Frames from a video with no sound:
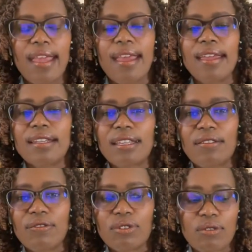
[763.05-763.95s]
and
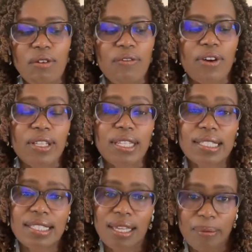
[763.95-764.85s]
give you further
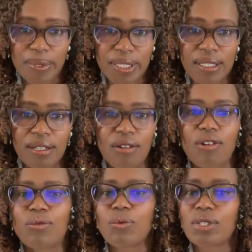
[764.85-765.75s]
steps
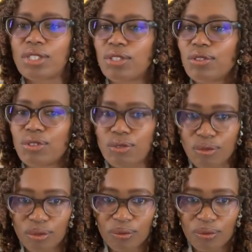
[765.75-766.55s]
on what to do.